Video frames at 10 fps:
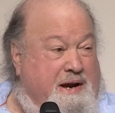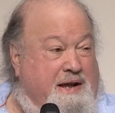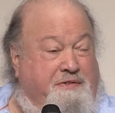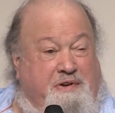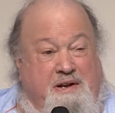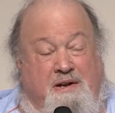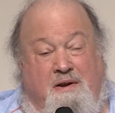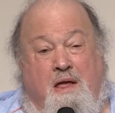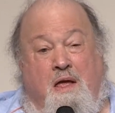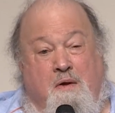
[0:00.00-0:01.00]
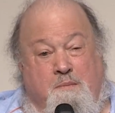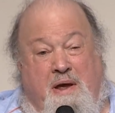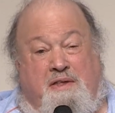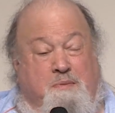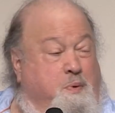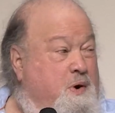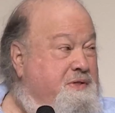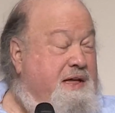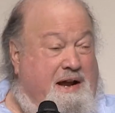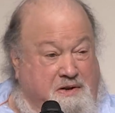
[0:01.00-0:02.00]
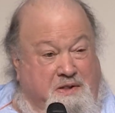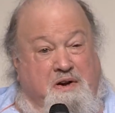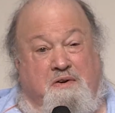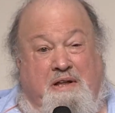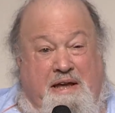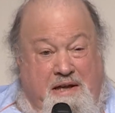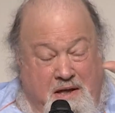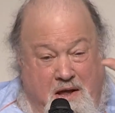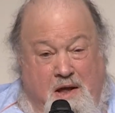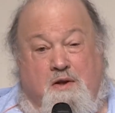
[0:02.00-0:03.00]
but I guess I didn't make the point that clearly.